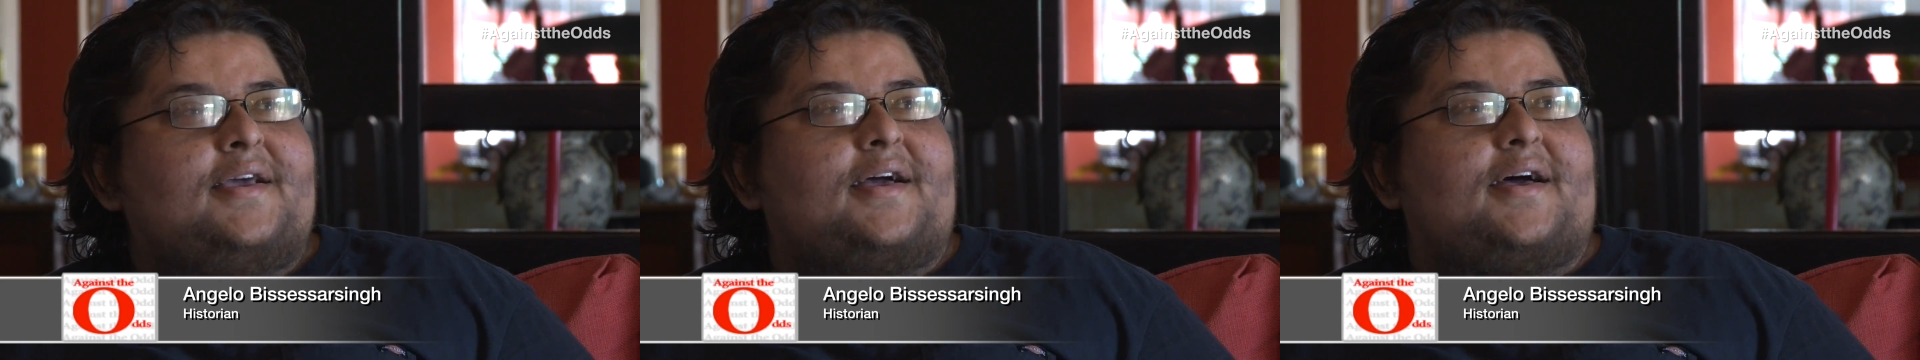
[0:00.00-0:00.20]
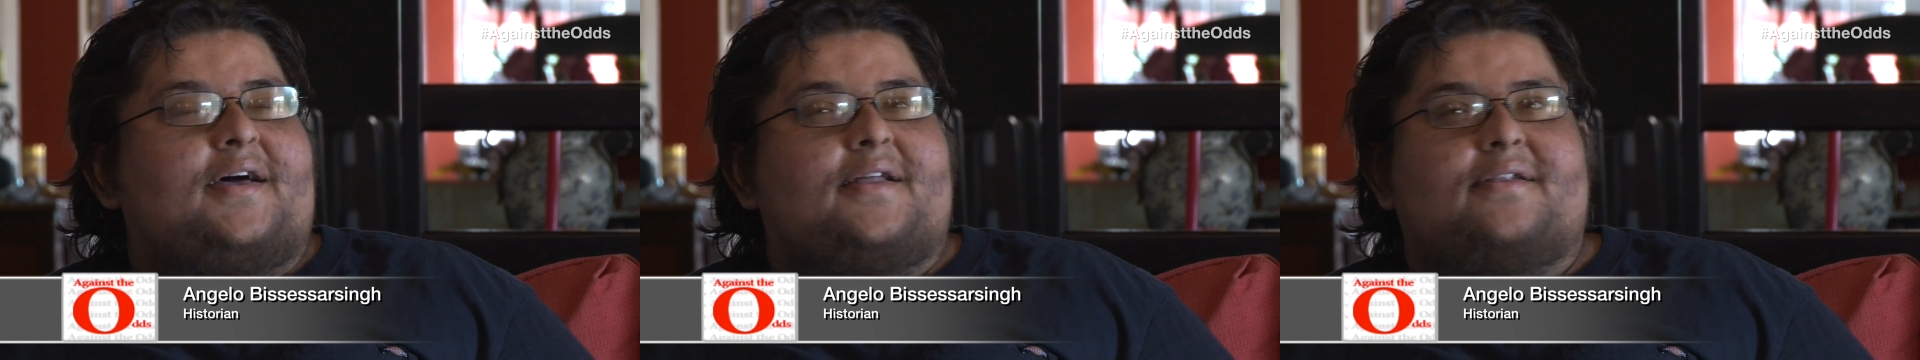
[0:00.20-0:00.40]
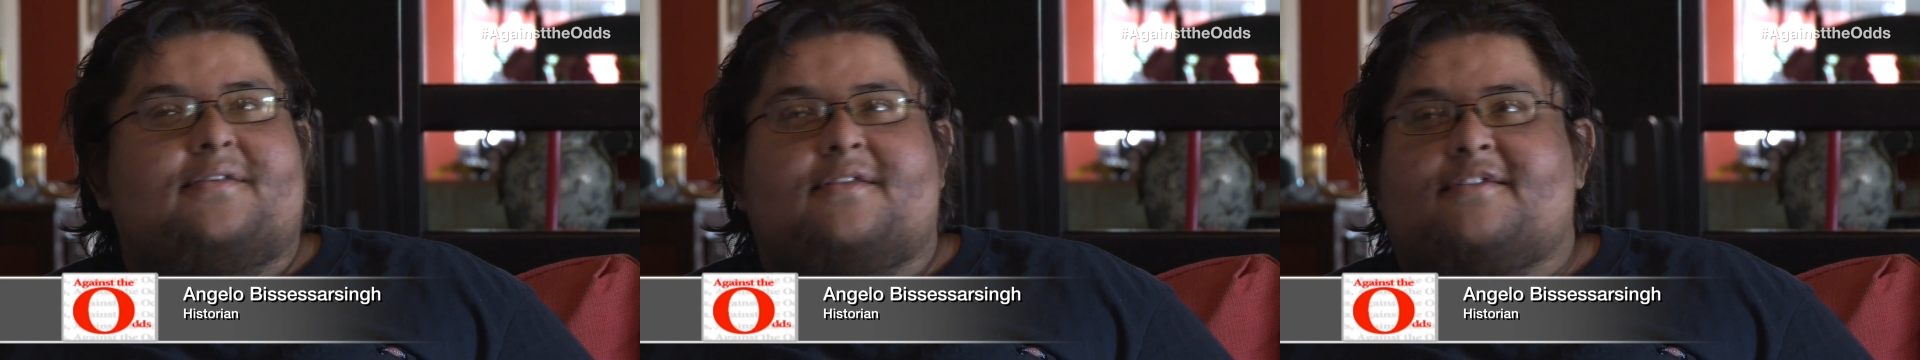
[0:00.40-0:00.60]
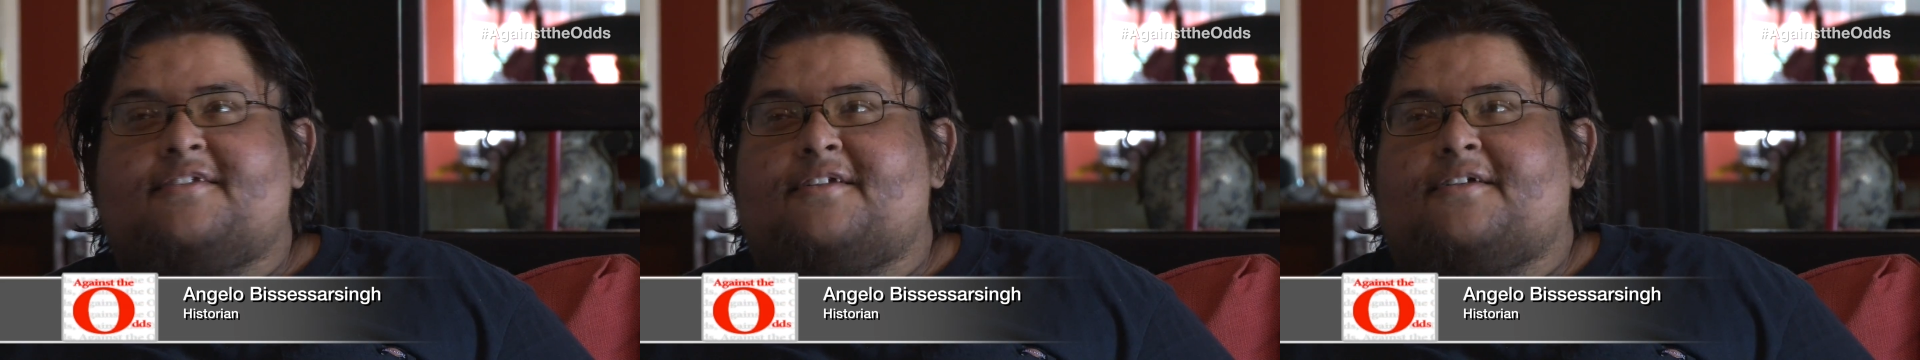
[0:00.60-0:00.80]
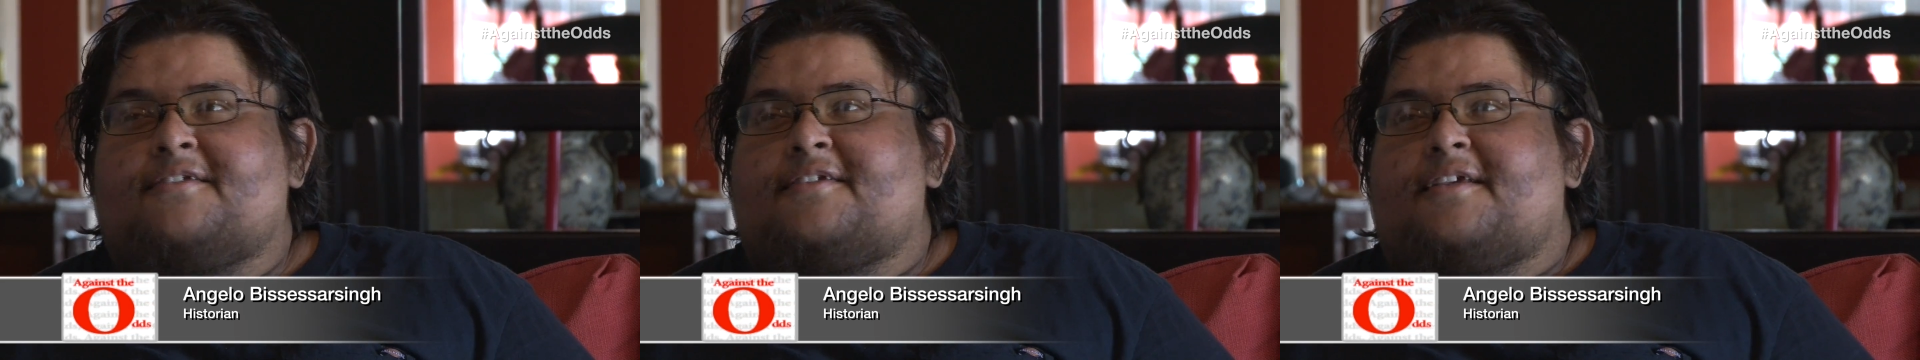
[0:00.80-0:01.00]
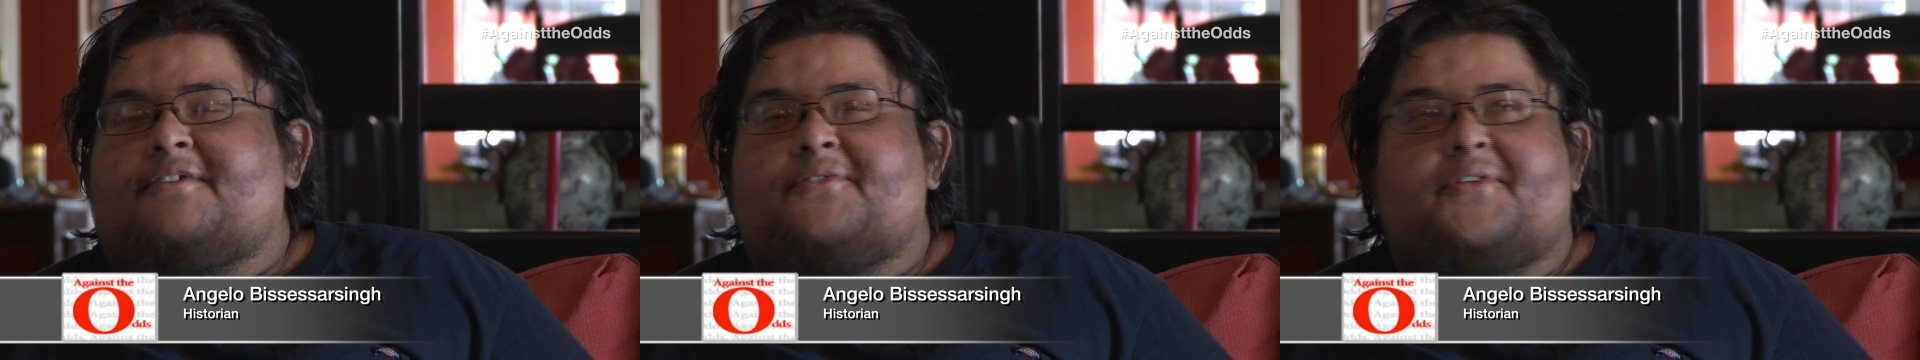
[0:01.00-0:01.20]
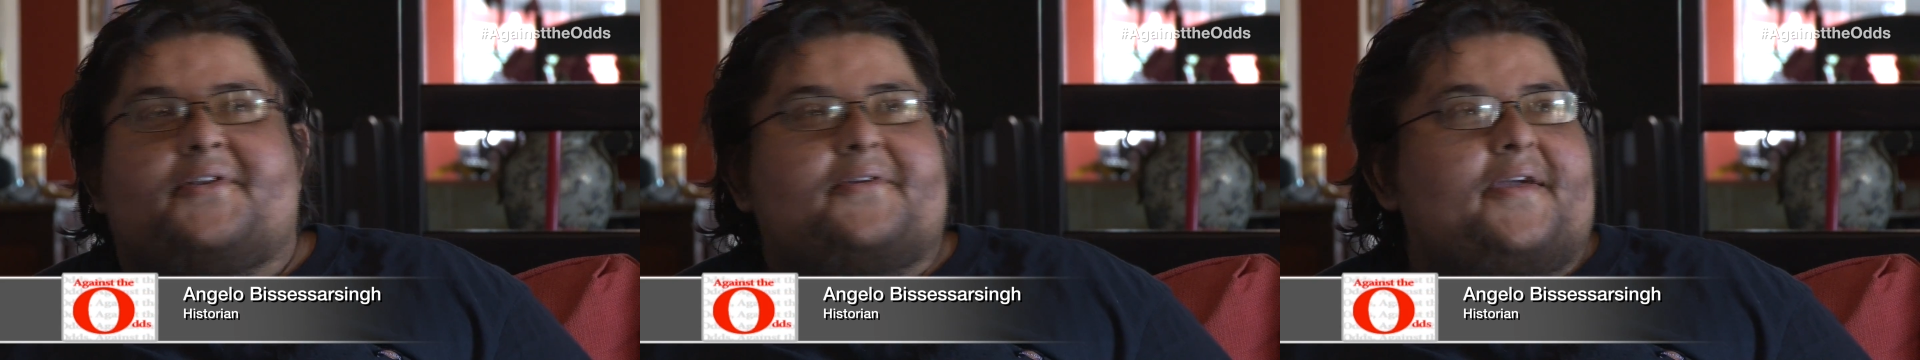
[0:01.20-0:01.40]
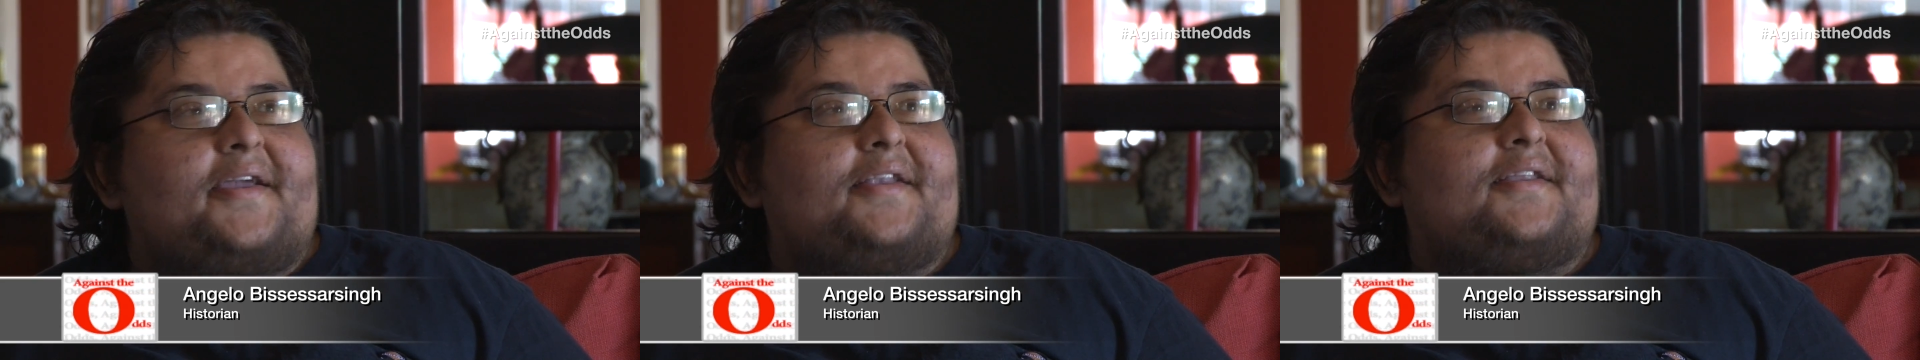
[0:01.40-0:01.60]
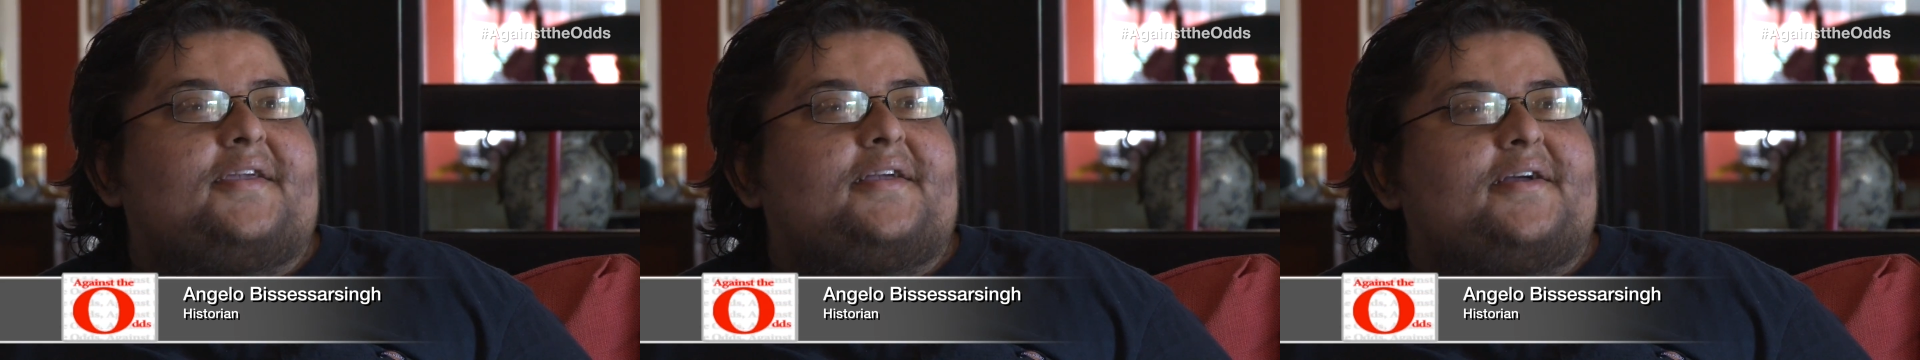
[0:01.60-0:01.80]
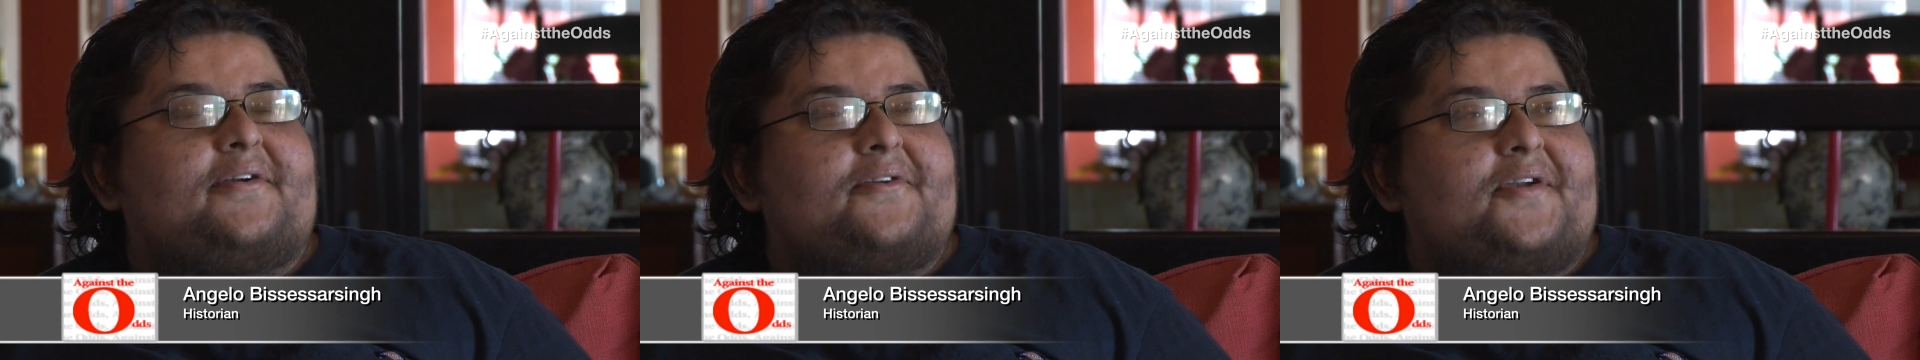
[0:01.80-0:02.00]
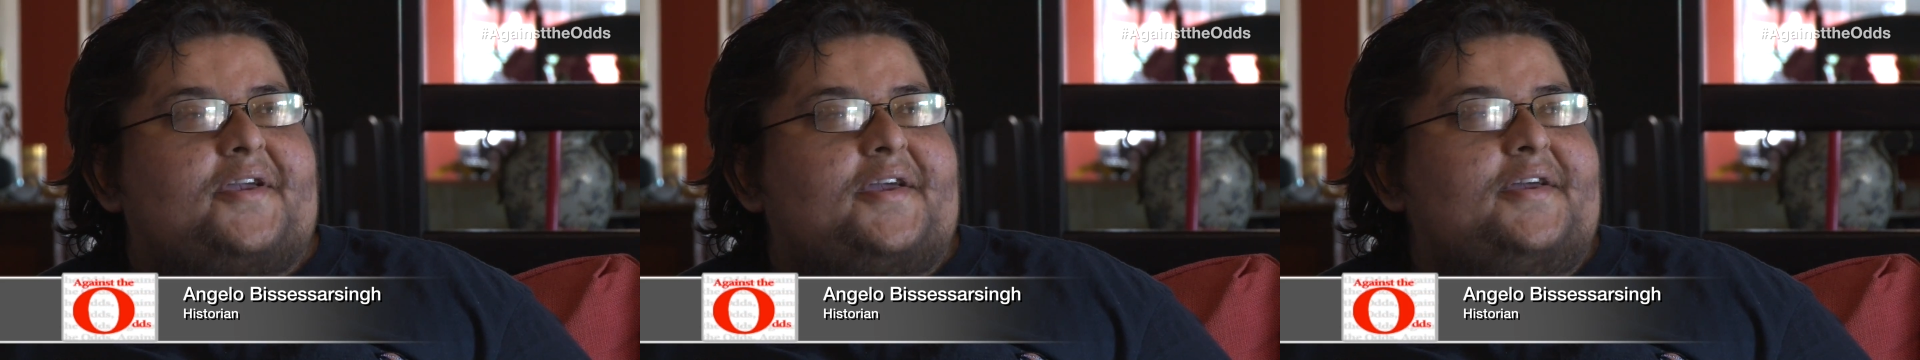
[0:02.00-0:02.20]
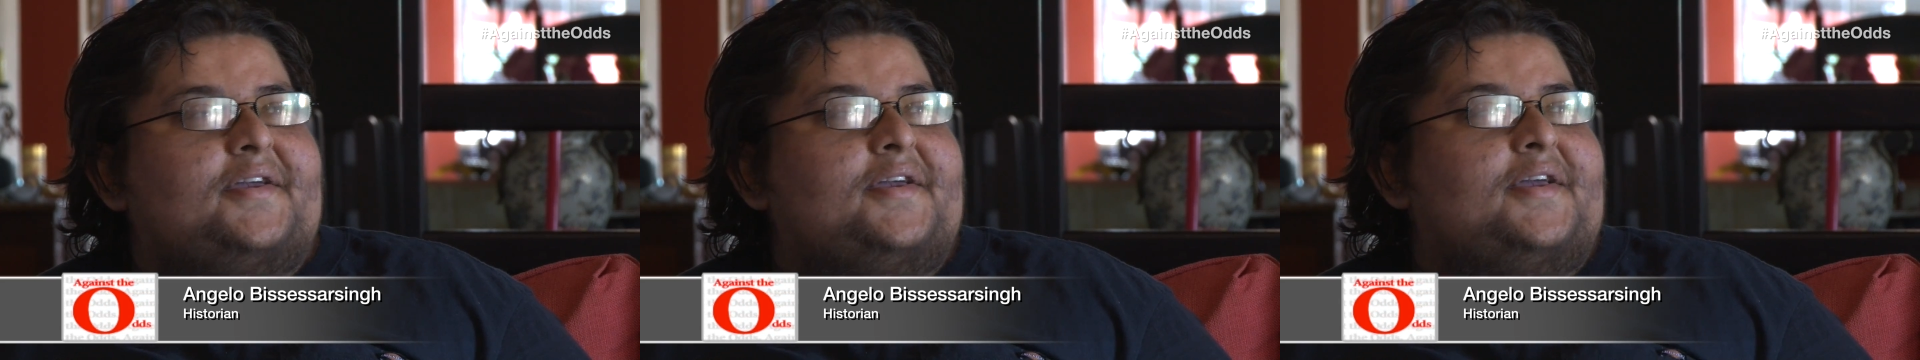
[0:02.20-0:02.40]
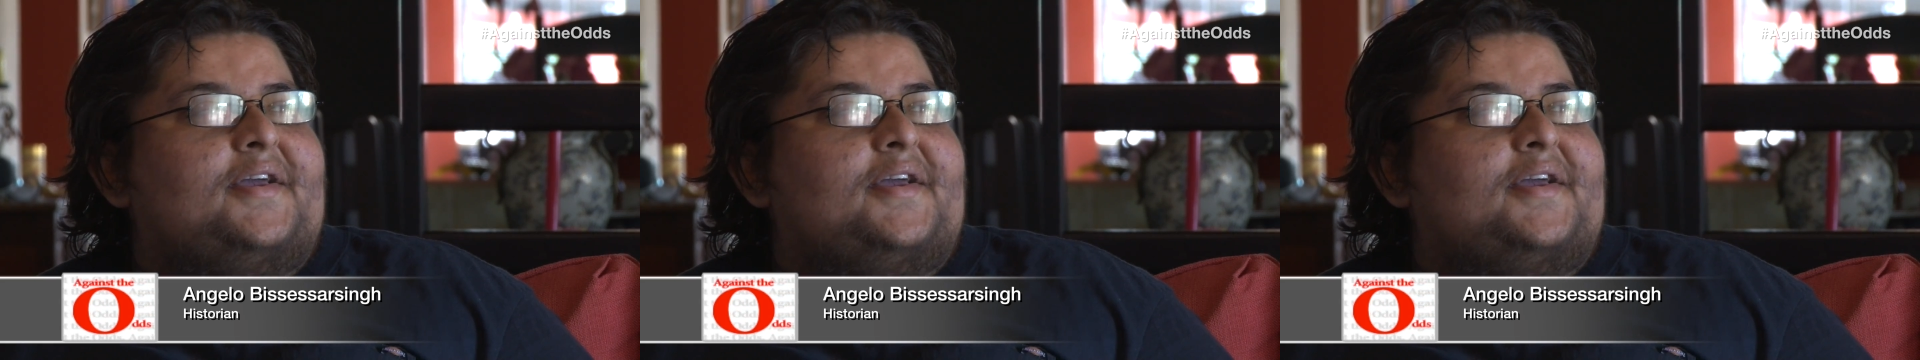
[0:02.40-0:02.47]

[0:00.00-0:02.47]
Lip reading: I had a successful writing career.